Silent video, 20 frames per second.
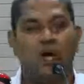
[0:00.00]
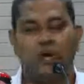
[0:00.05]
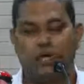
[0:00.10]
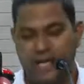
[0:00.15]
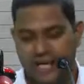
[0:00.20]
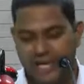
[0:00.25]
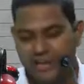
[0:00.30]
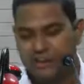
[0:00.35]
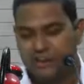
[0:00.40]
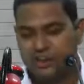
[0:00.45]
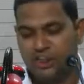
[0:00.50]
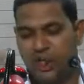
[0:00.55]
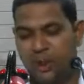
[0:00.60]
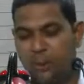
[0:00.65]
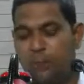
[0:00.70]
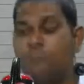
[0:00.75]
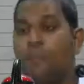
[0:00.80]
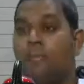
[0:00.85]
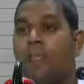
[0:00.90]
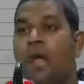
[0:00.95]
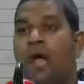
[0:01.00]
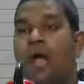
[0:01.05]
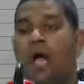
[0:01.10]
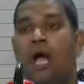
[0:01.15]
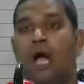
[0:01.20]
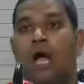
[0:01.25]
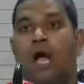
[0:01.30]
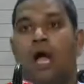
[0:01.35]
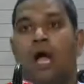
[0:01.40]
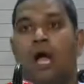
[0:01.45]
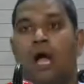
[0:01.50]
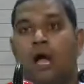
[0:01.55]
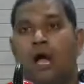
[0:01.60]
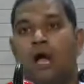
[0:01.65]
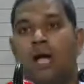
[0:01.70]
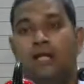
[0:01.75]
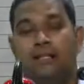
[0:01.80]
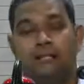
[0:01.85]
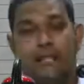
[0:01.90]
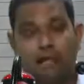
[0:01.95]
Okay, chalo.
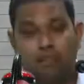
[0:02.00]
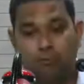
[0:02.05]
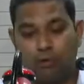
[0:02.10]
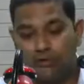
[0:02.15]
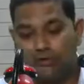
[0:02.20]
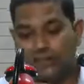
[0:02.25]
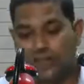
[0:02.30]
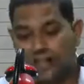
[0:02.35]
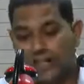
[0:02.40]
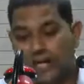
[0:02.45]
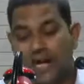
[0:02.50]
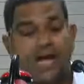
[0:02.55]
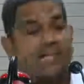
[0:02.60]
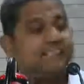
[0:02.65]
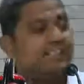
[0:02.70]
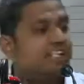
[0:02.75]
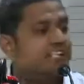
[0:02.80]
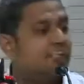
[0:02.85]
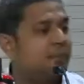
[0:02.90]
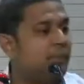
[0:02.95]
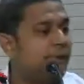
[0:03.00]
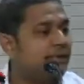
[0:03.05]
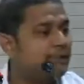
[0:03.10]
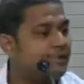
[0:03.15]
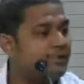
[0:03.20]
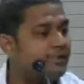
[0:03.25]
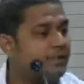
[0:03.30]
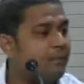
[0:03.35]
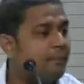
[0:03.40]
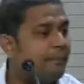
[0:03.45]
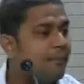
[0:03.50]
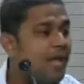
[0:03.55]
That was the adjustments.